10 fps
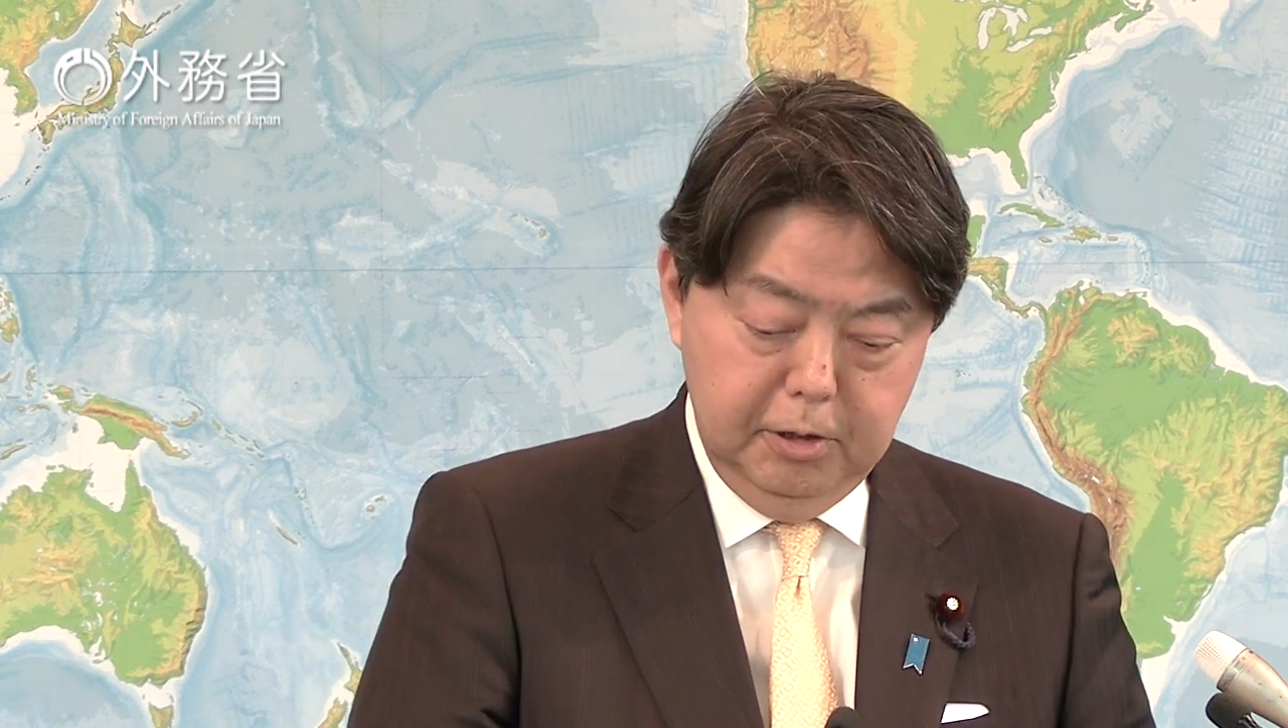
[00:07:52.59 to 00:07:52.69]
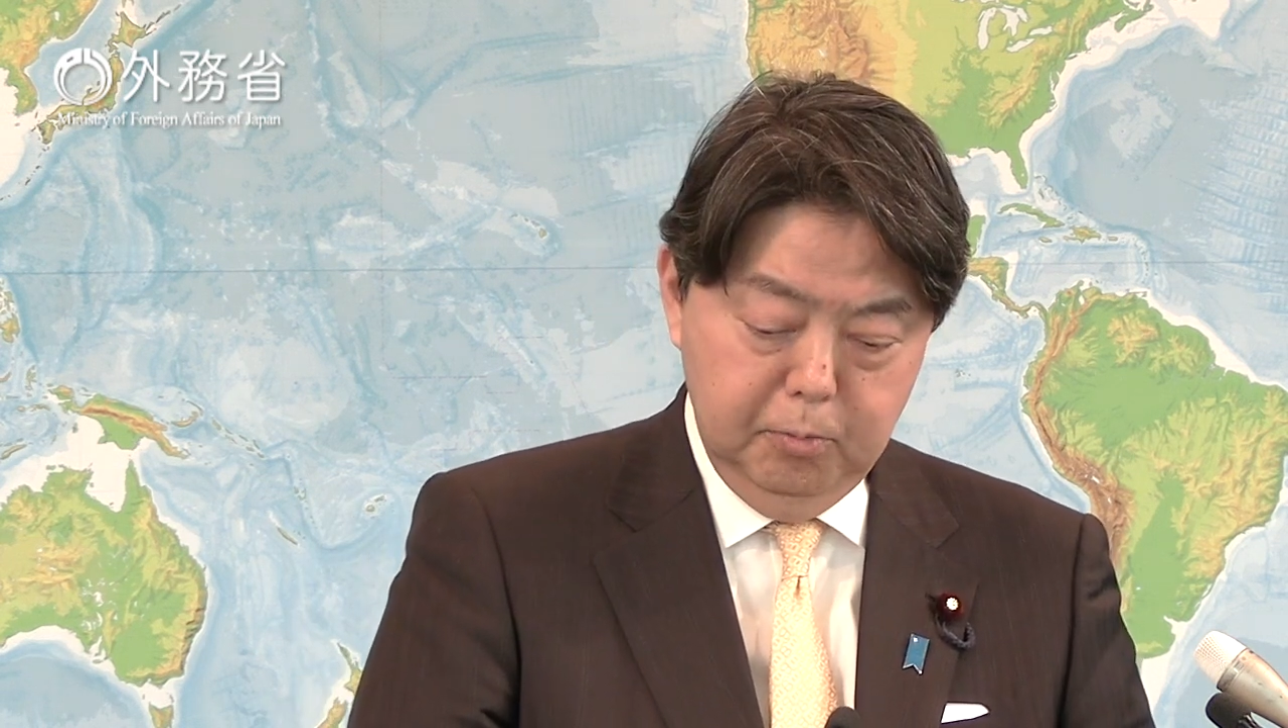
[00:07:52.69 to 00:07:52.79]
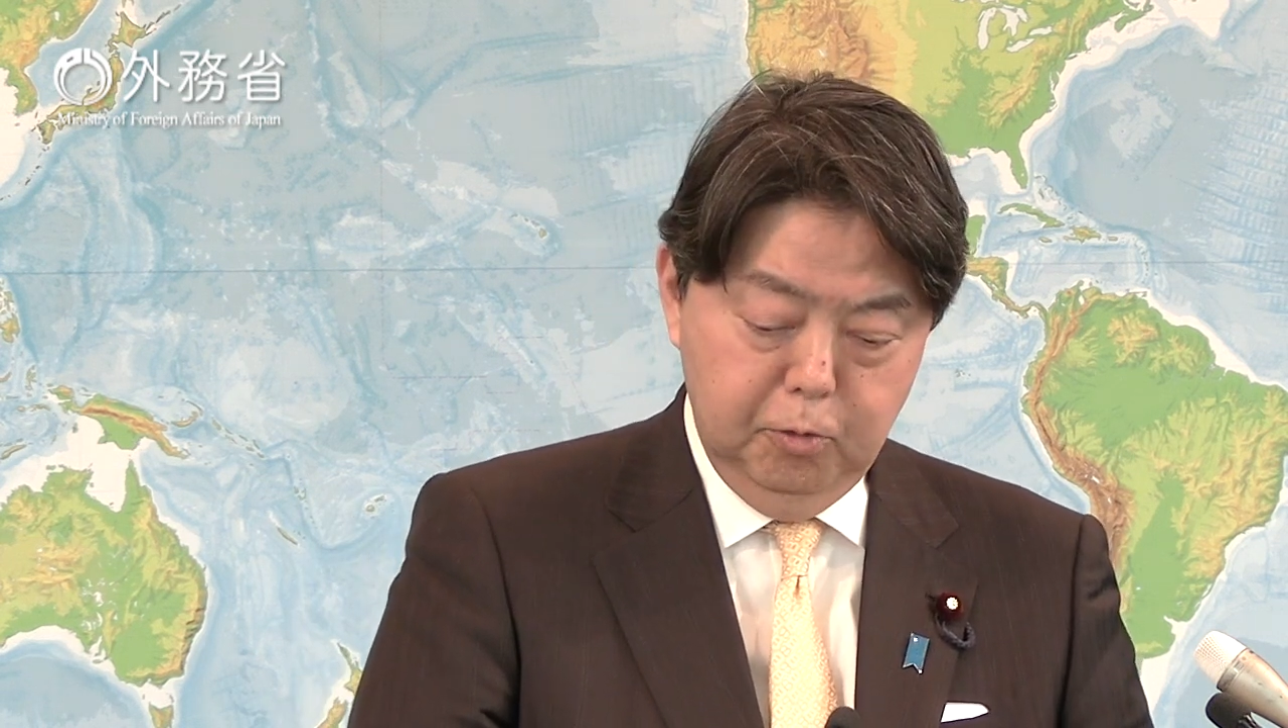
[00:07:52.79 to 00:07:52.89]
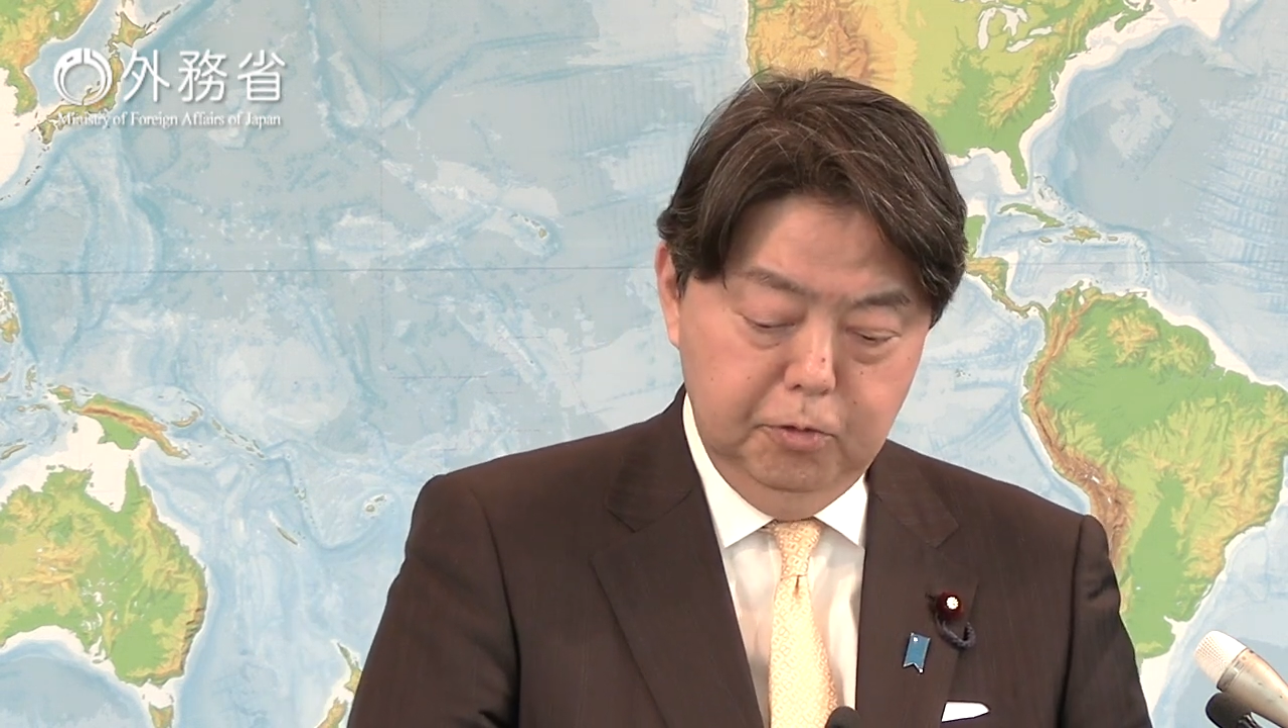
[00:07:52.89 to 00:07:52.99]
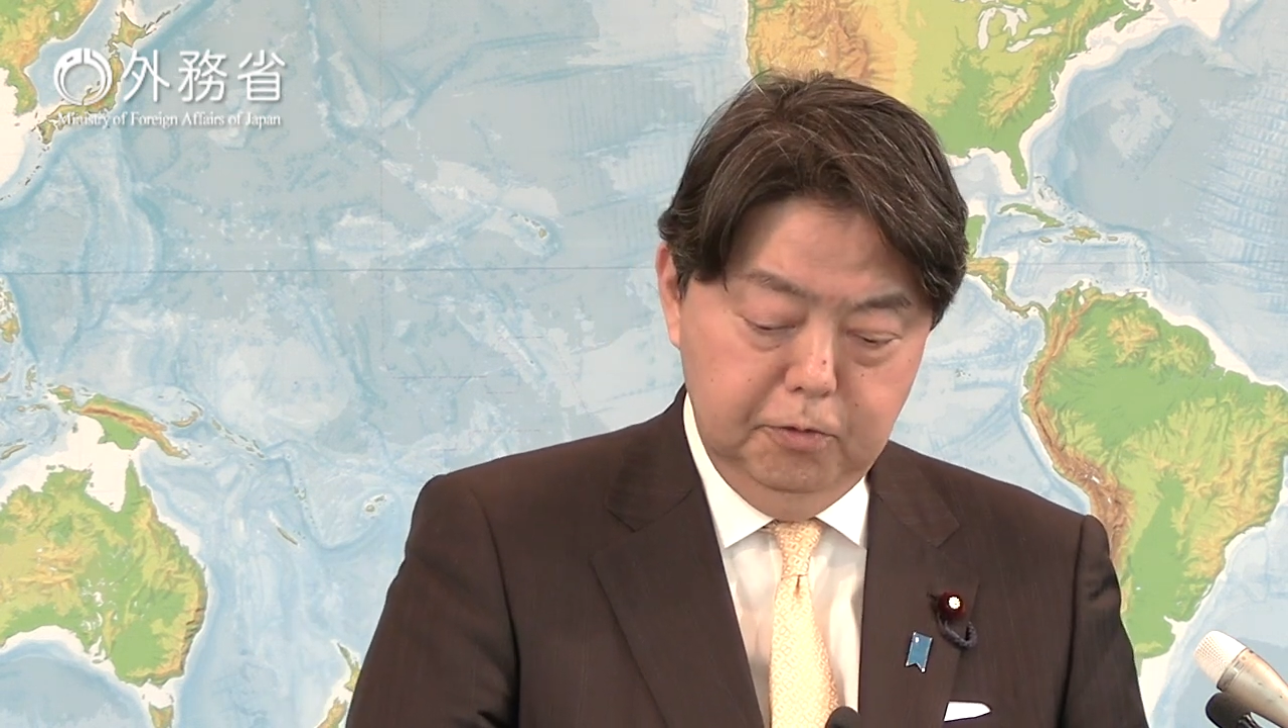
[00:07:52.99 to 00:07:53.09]

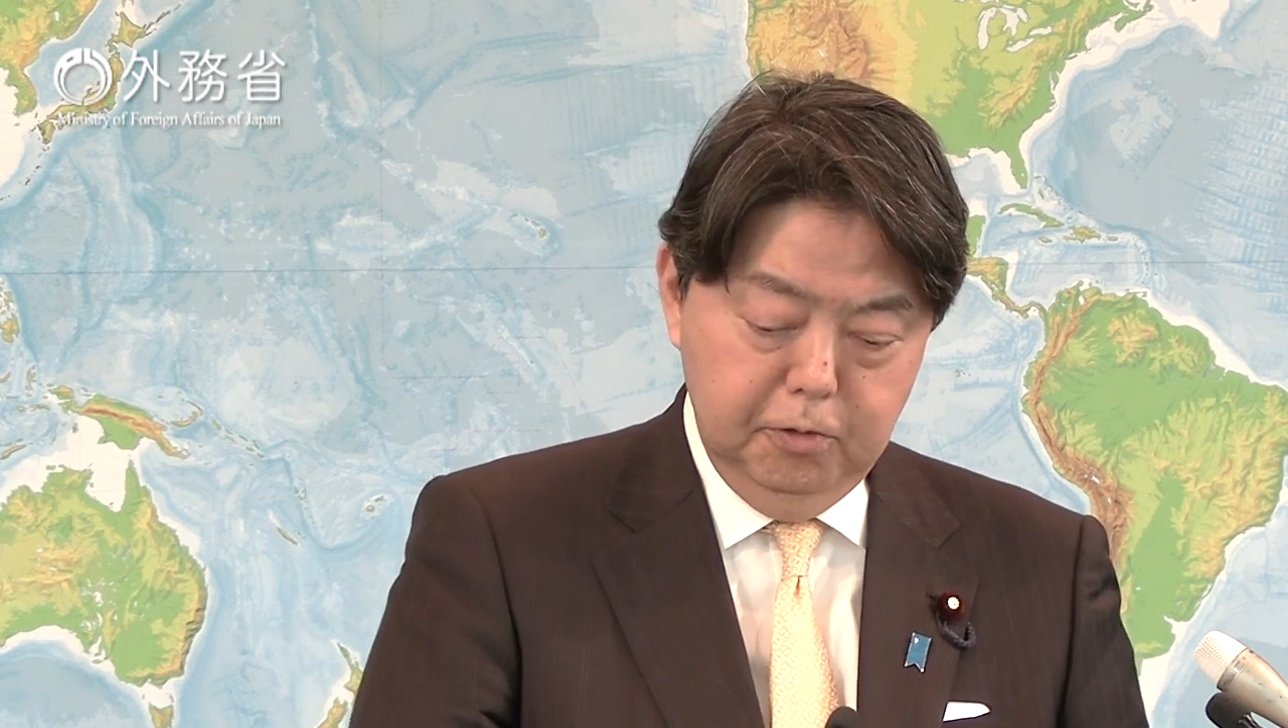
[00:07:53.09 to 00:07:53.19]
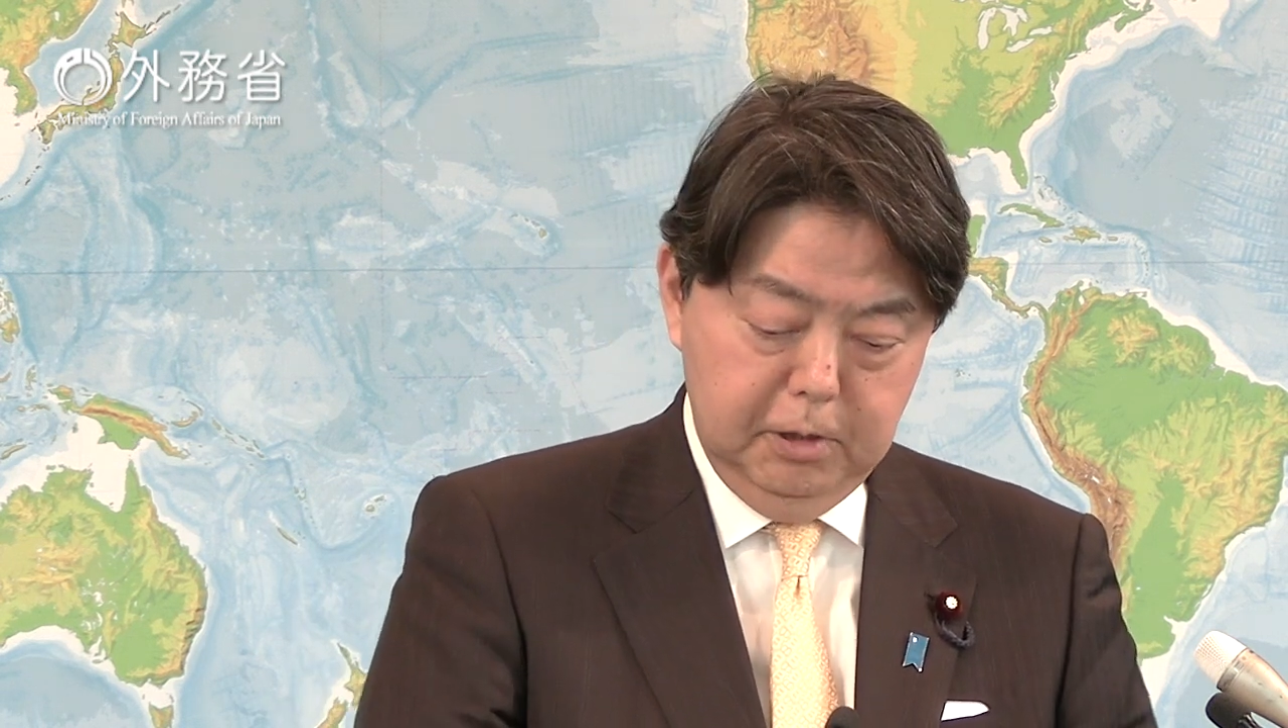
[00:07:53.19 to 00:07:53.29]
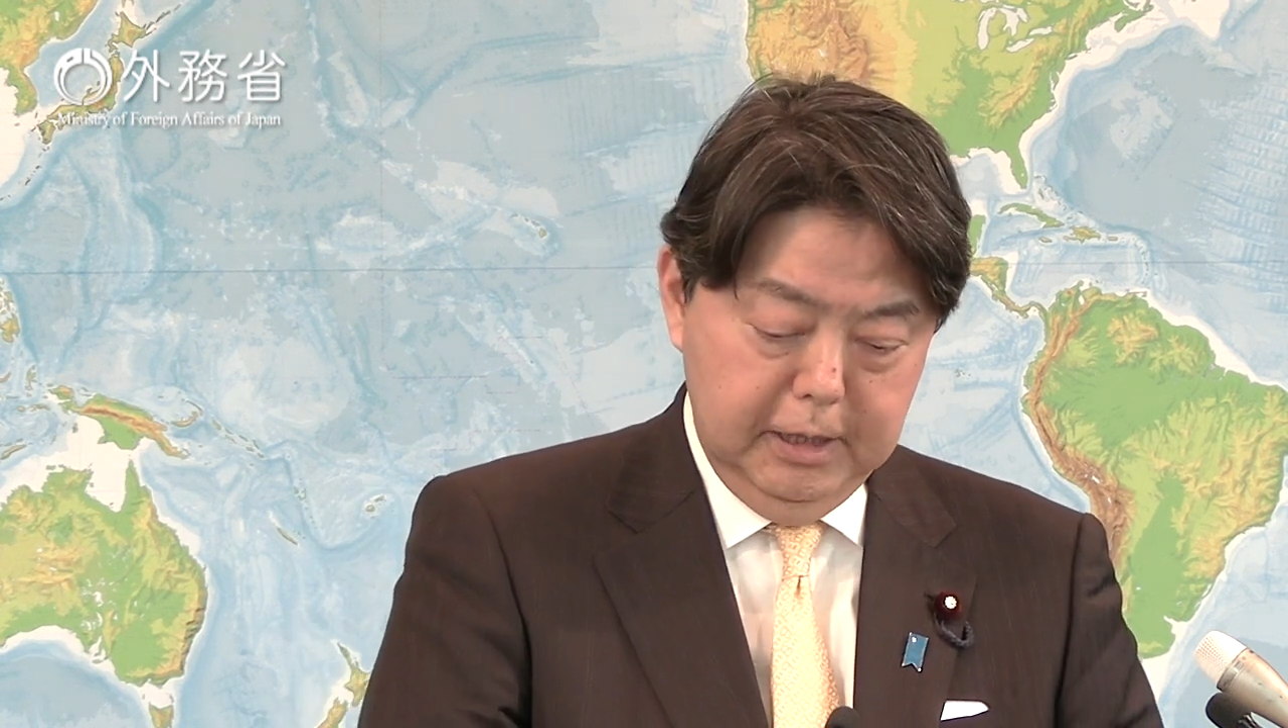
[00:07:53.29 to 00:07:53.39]
this month,